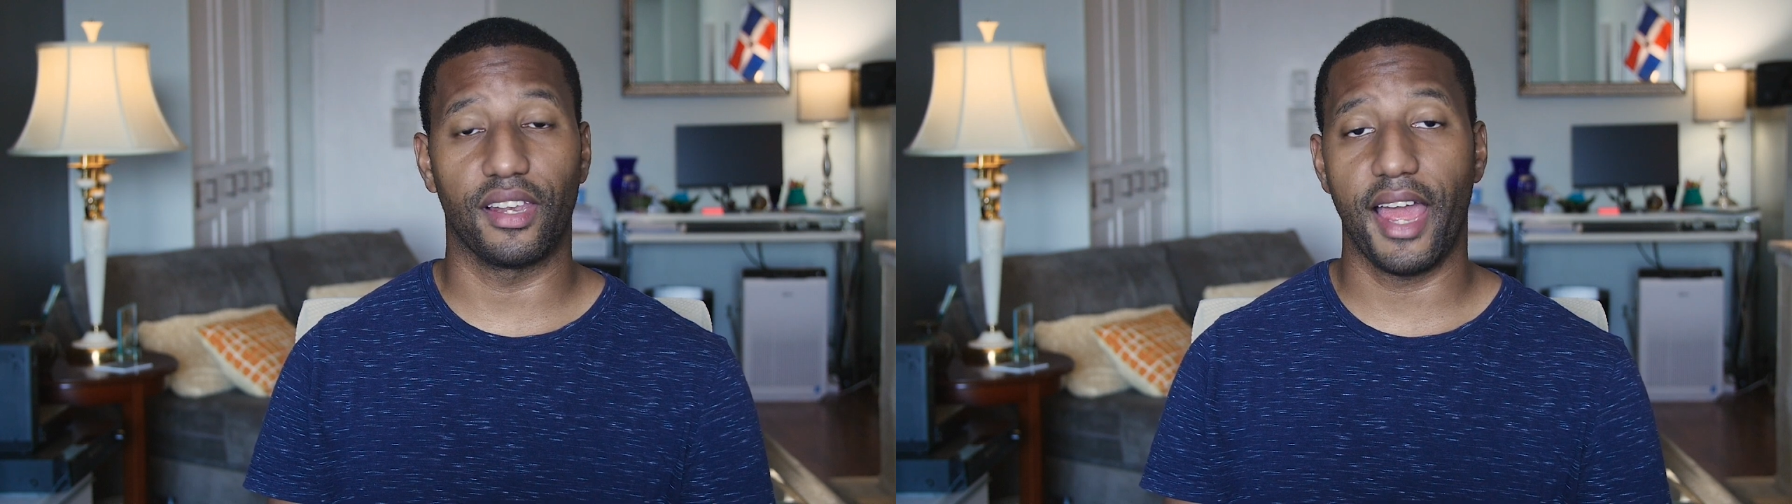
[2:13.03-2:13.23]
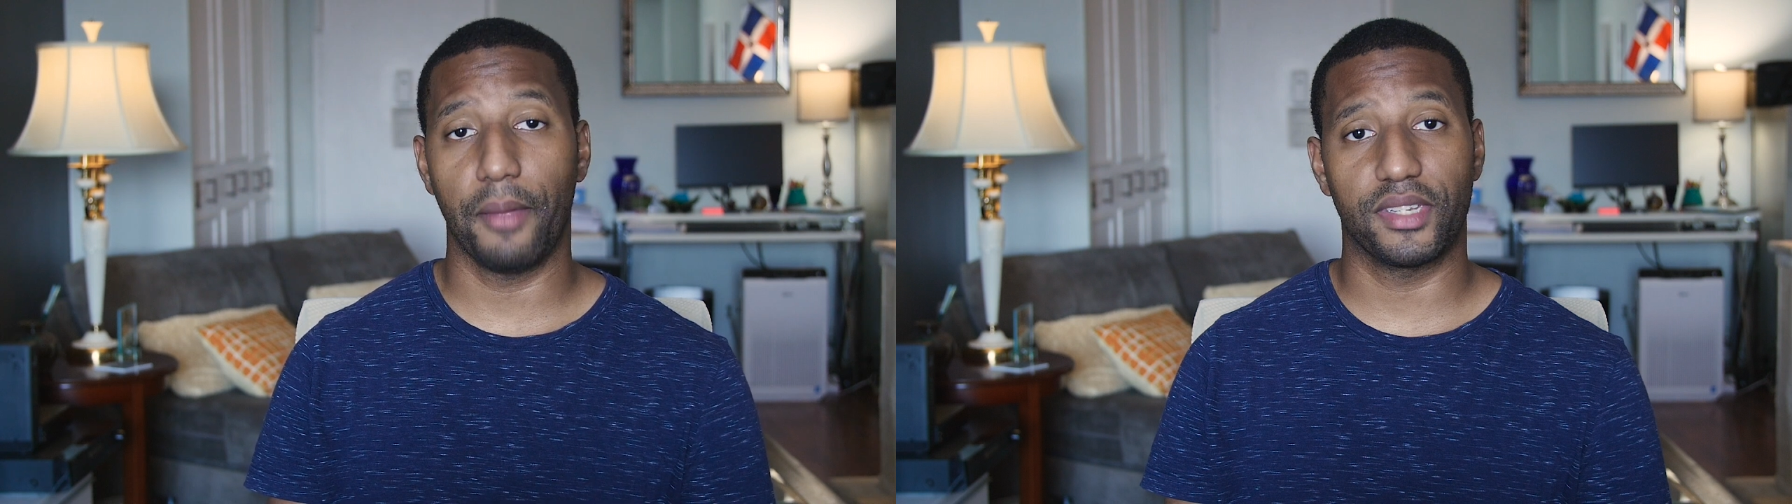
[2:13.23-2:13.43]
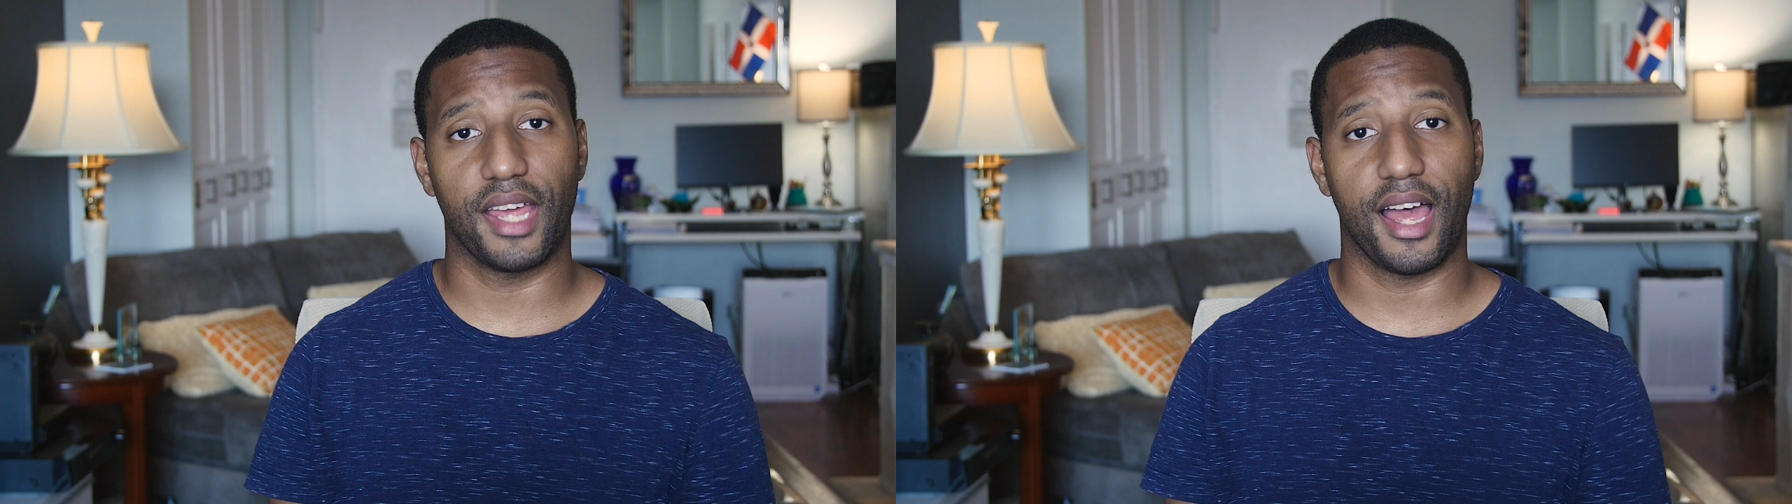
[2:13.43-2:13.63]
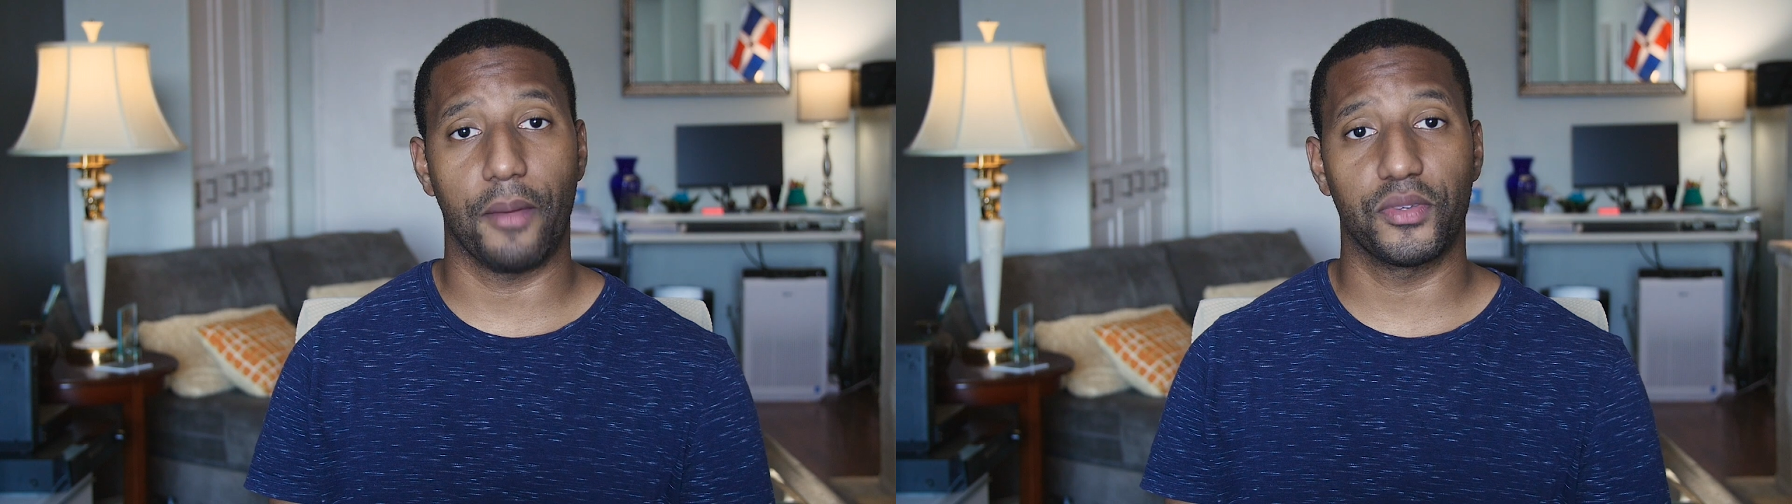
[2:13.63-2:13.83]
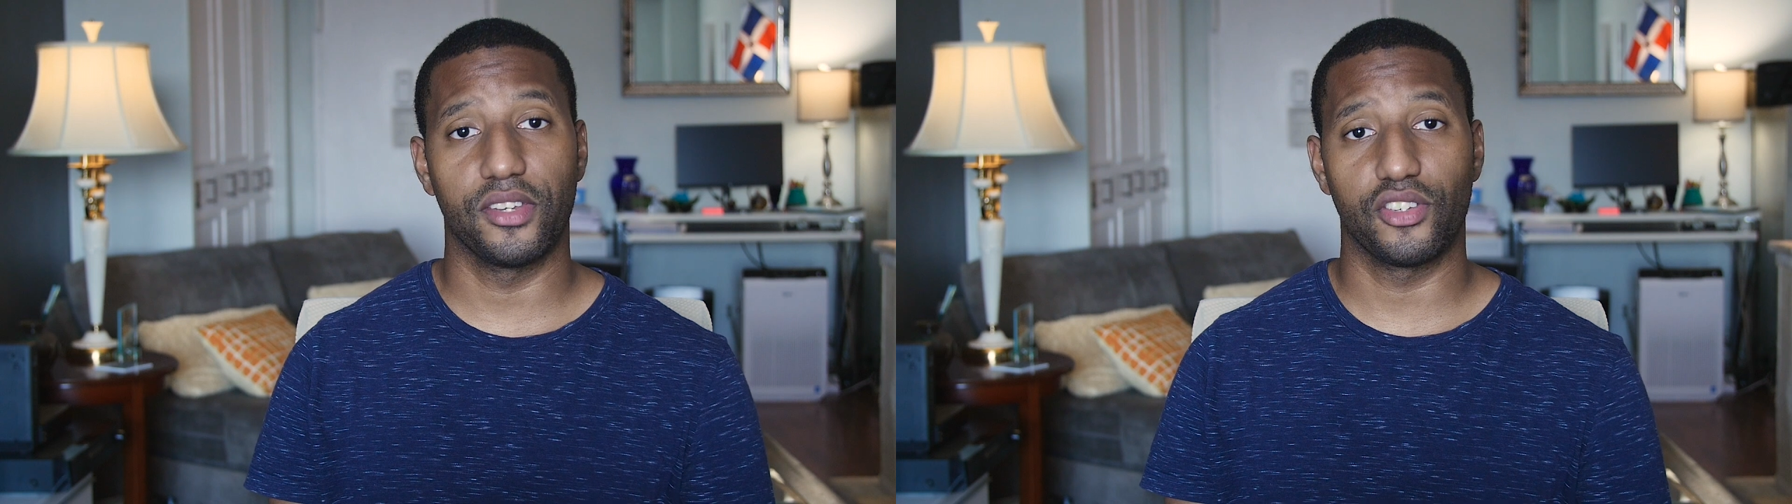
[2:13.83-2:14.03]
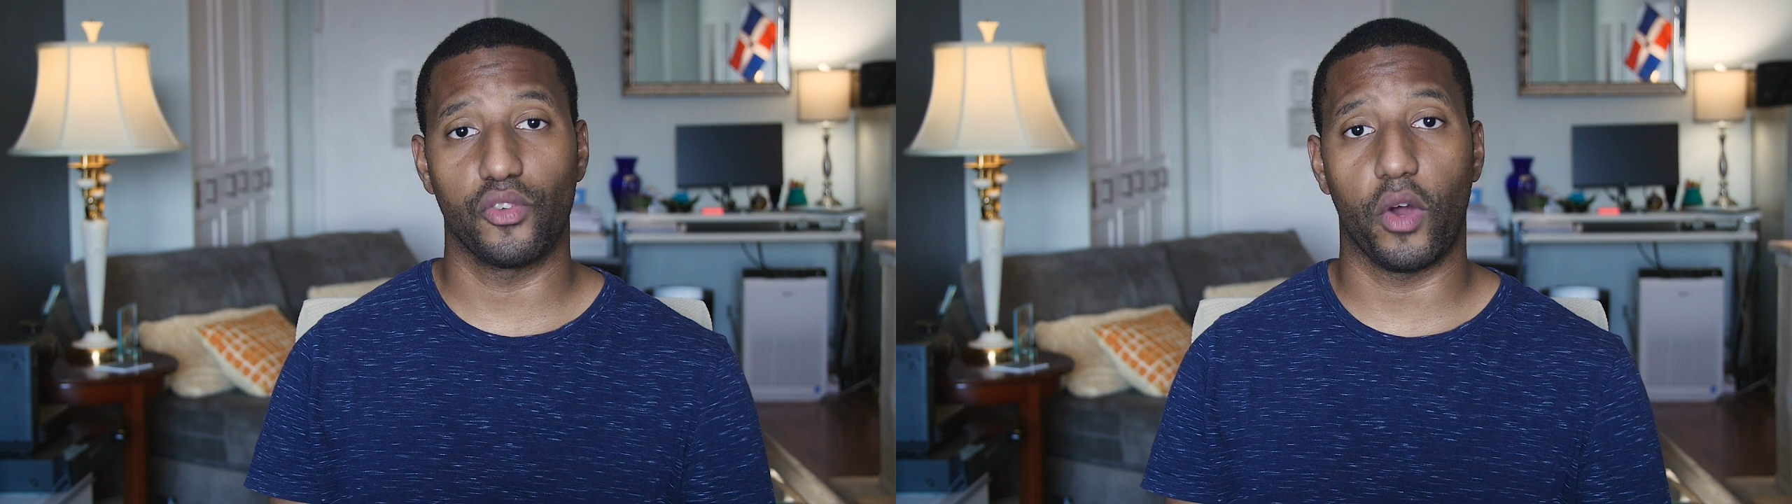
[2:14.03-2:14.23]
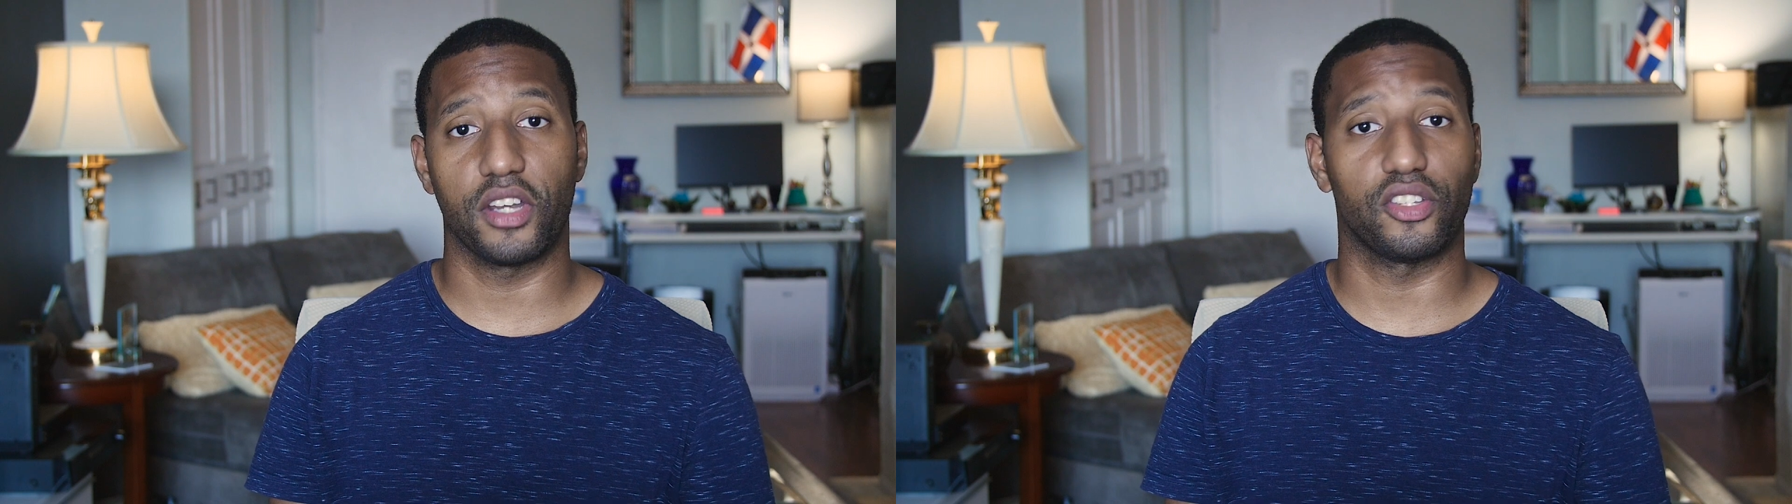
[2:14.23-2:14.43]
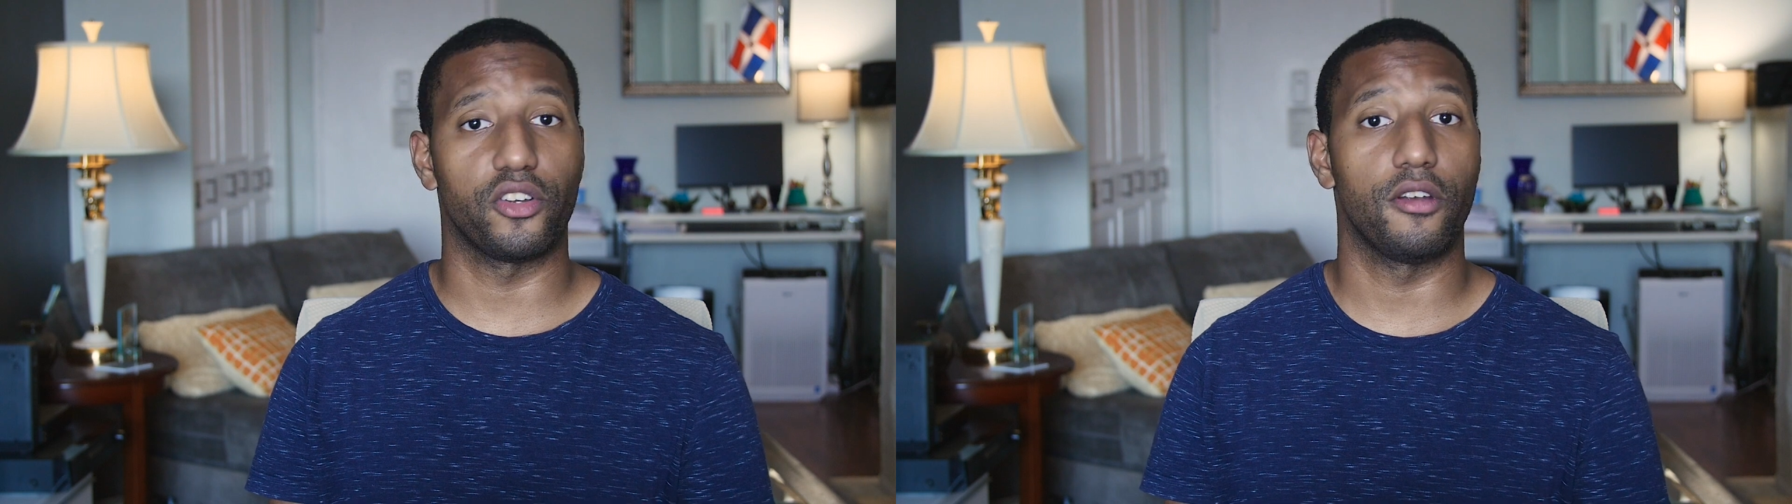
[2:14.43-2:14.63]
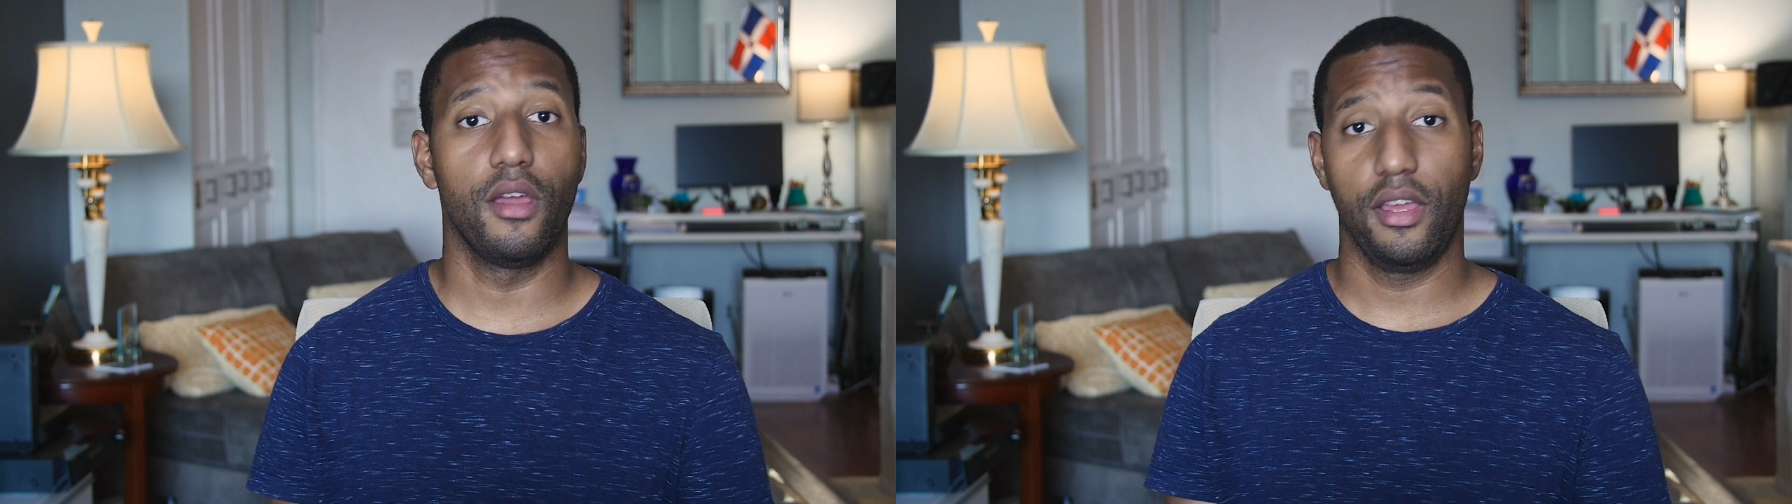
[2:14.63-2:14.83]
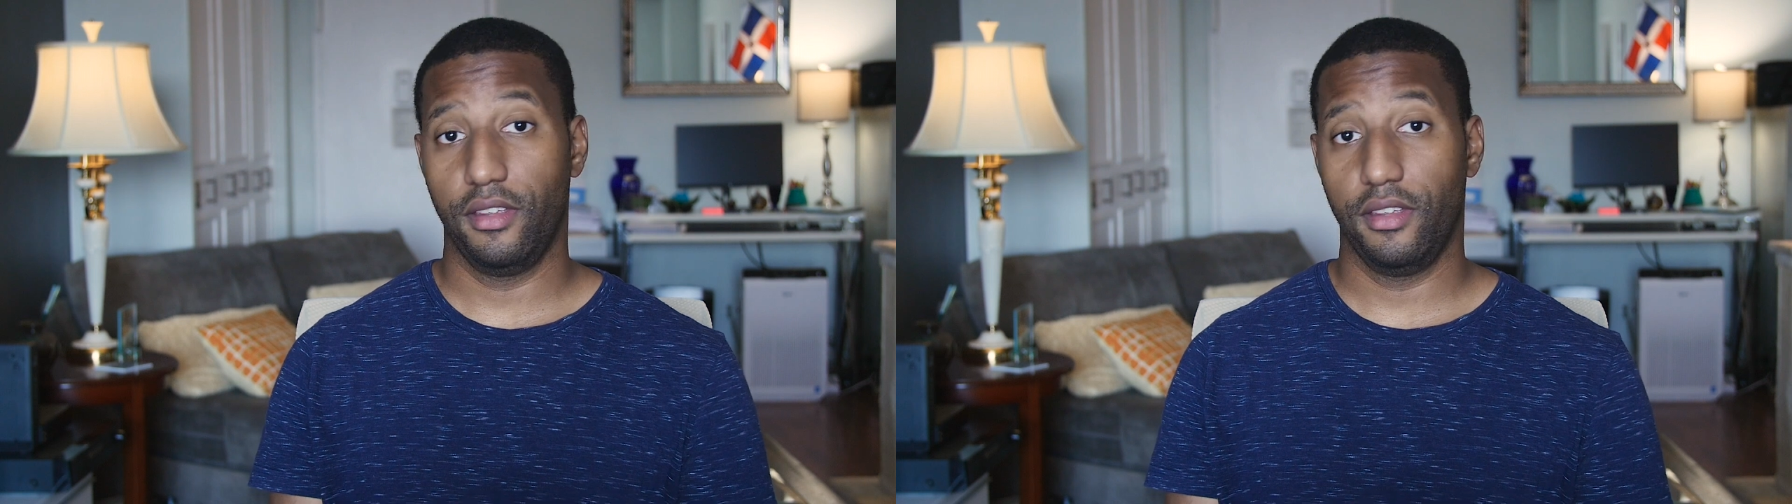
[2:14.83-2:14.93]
laptops to watch their